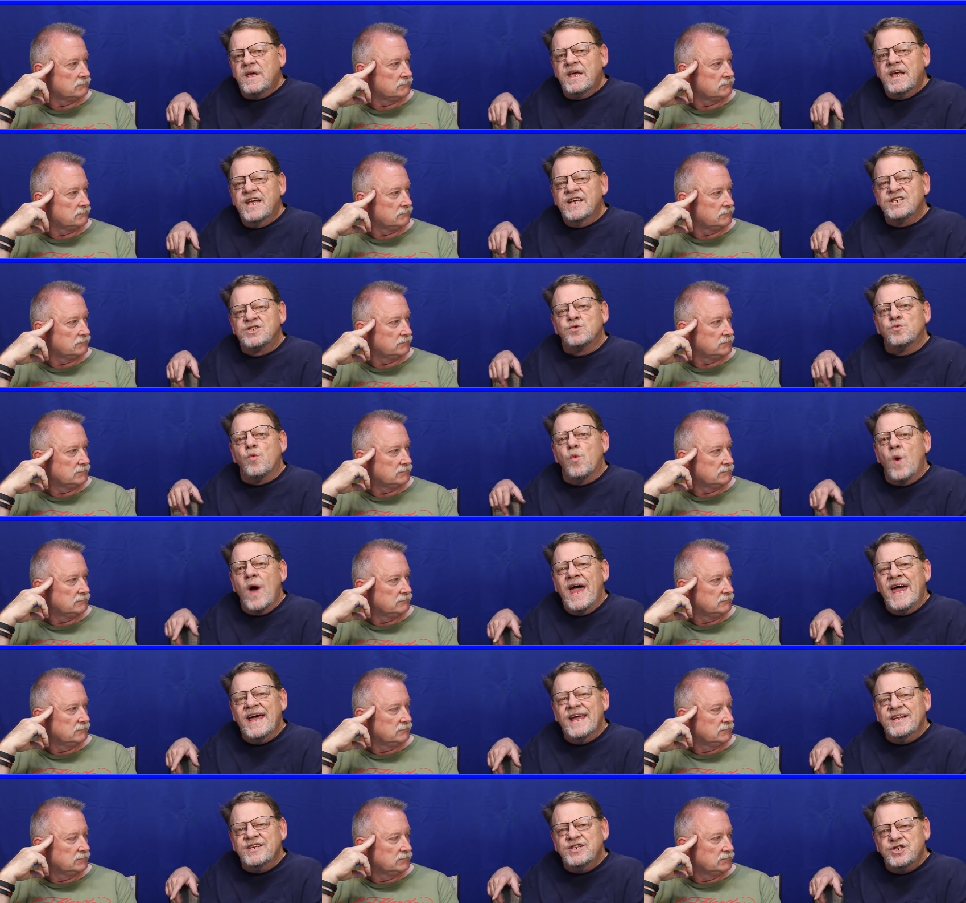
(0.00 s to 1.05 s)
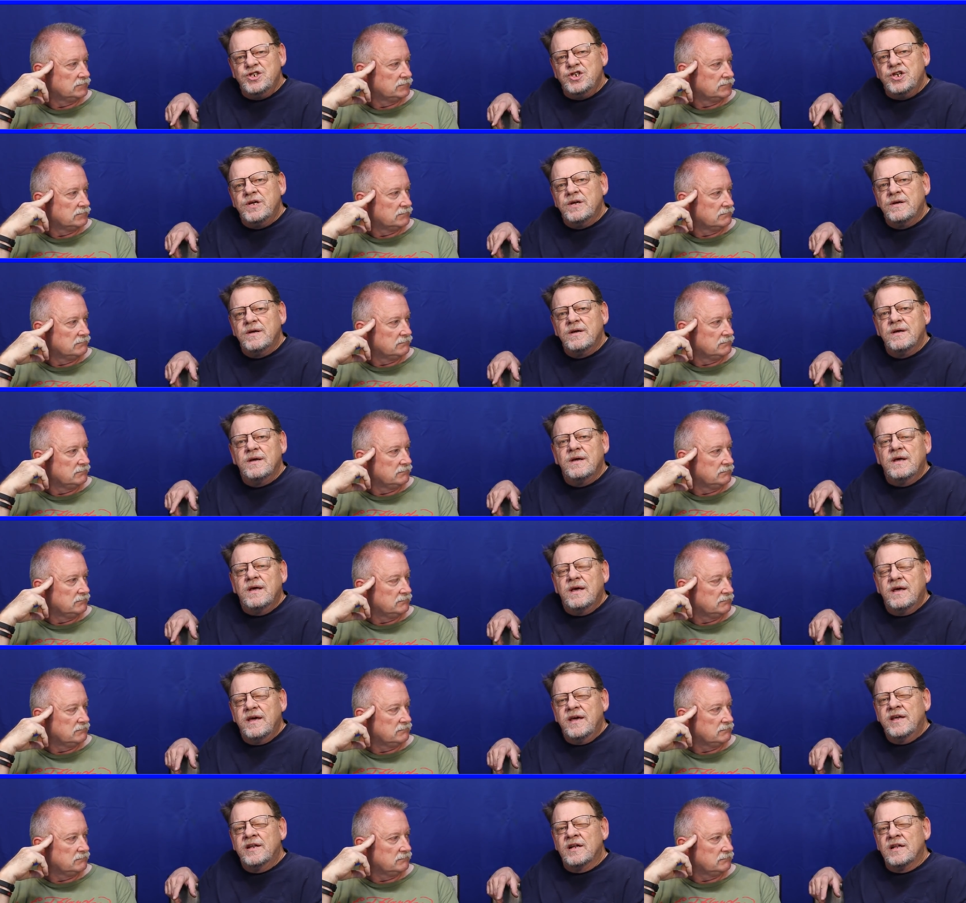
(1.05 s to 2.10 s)
Speaker 1: is wedged
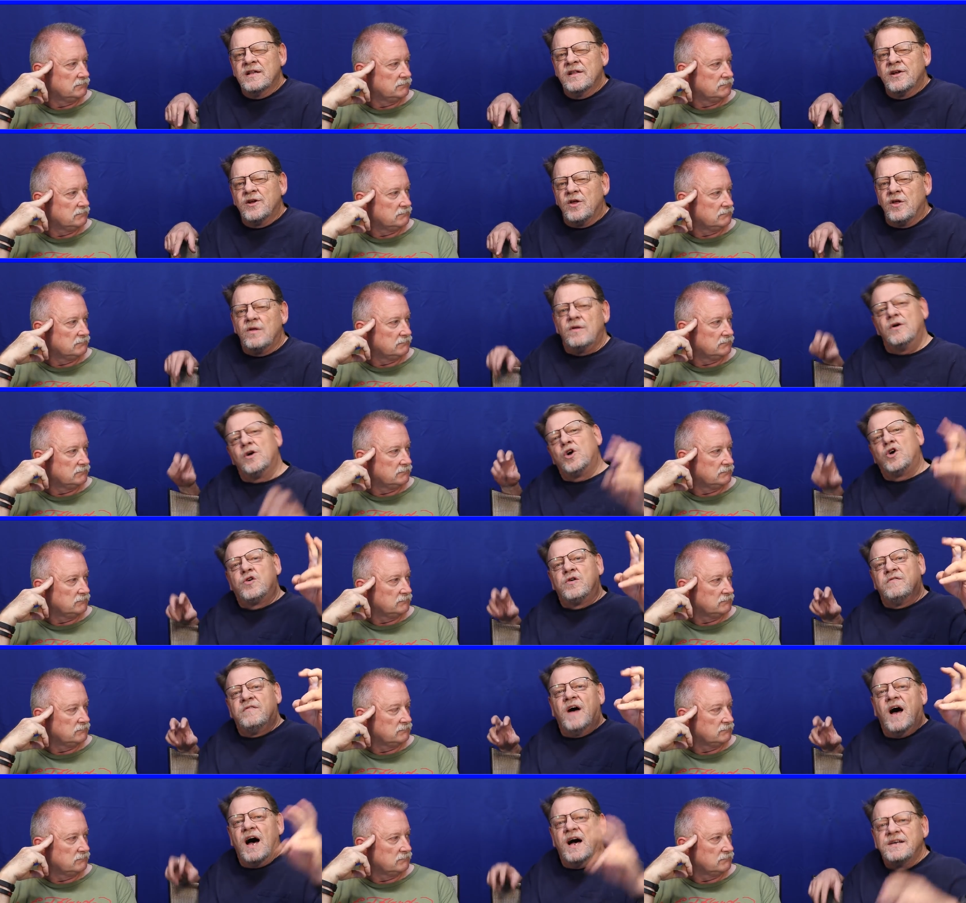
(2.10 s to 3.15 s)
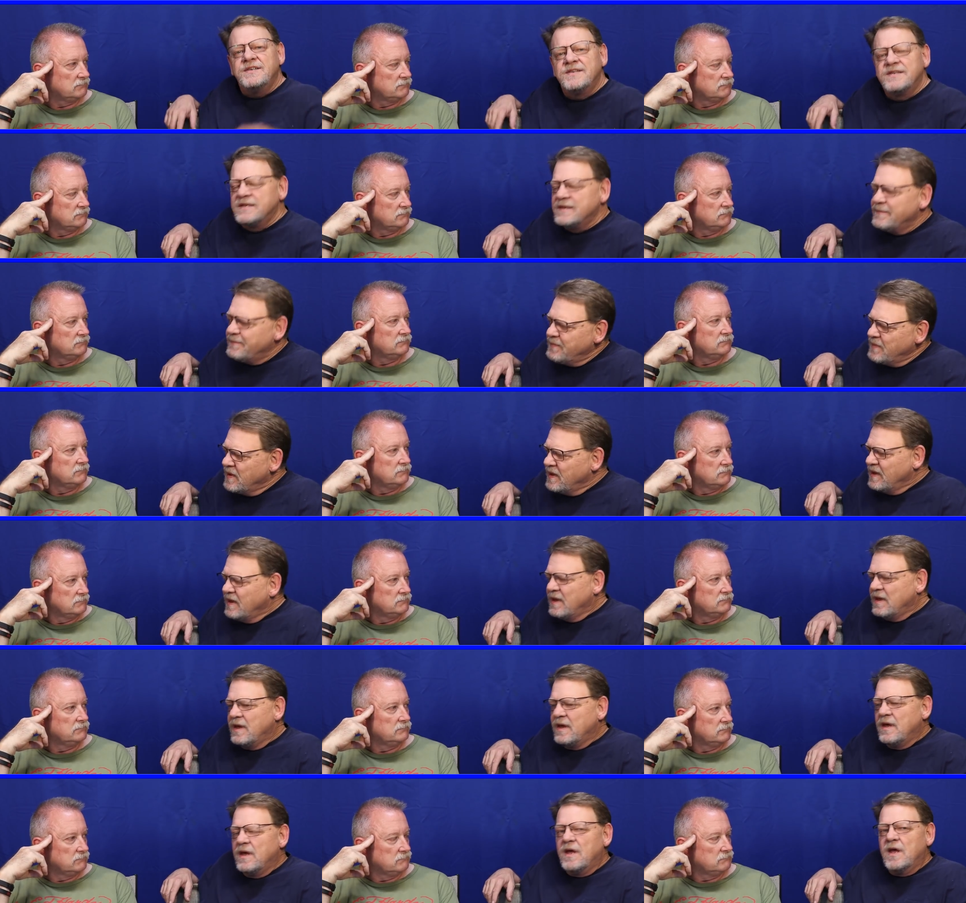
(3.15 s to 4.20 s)
in a little crevasse
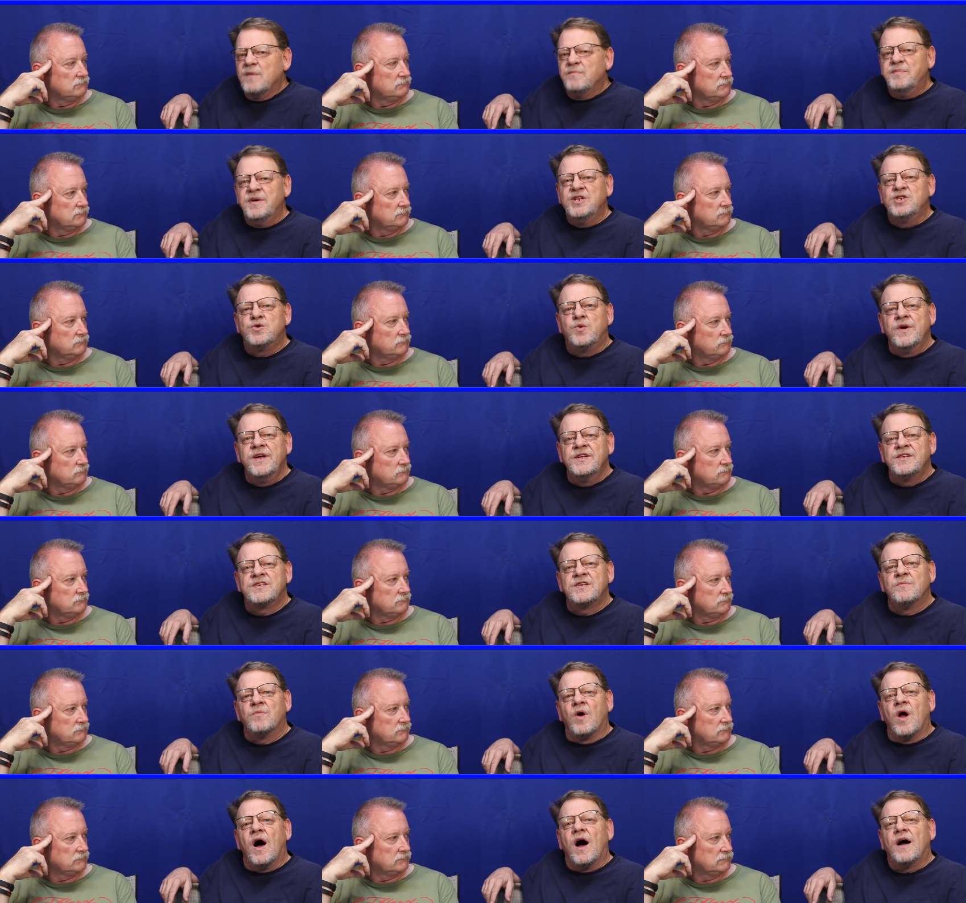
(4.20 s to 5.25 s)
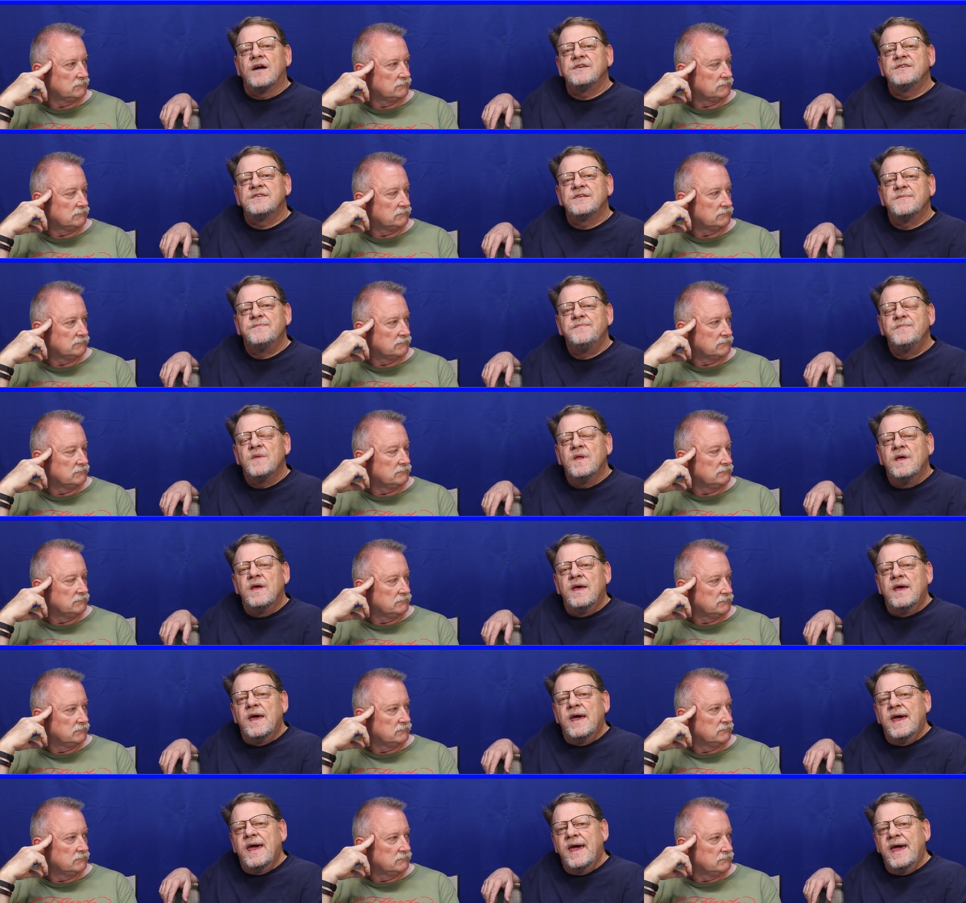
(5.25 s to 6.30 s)
between some rocks.
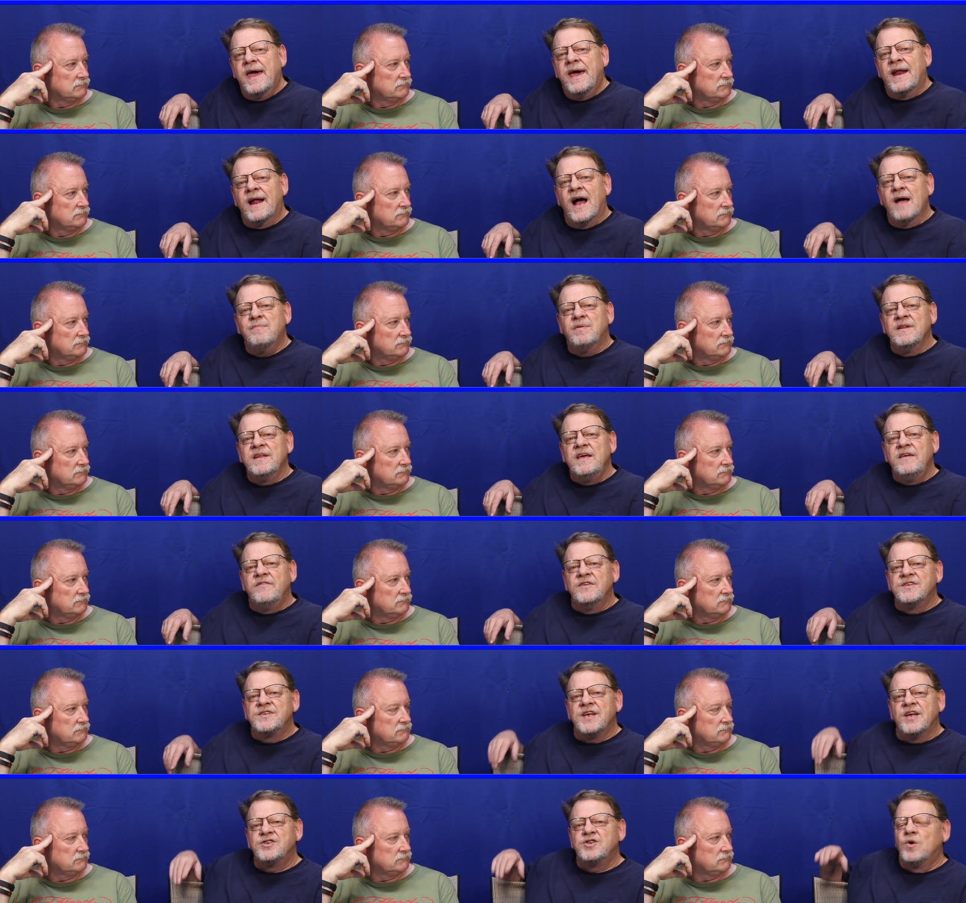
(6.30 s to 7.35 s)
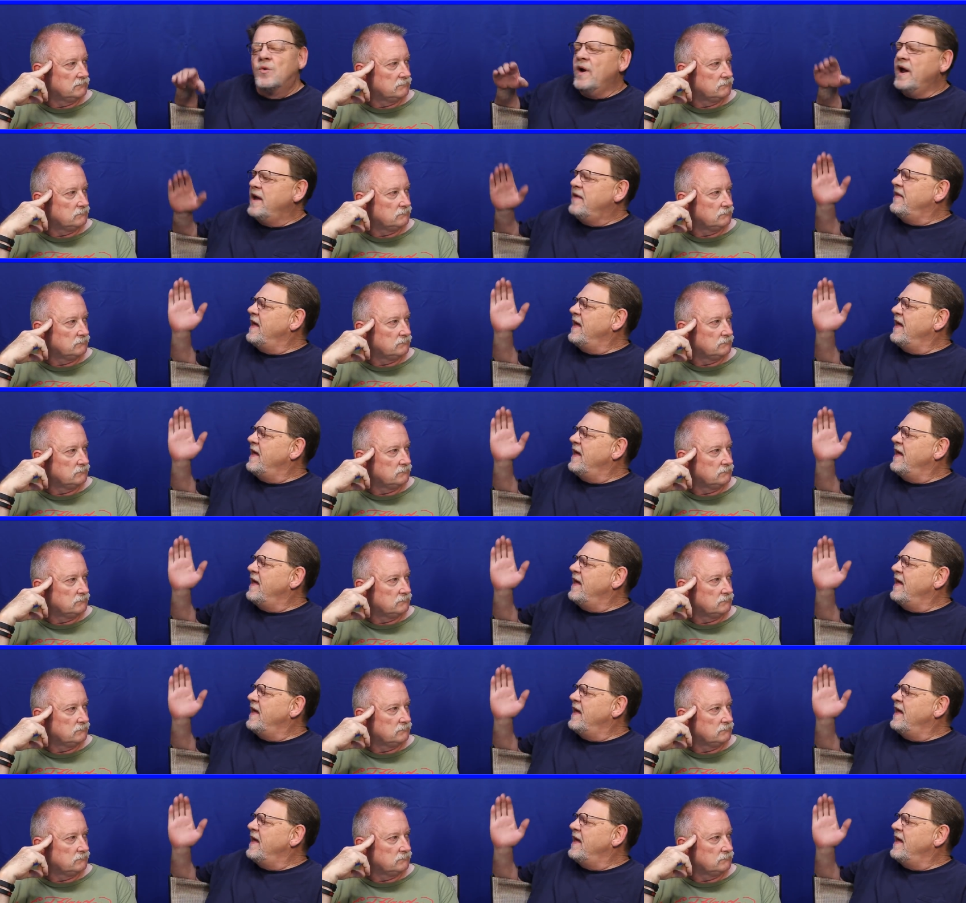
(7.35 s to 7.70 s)
And I believe in such a way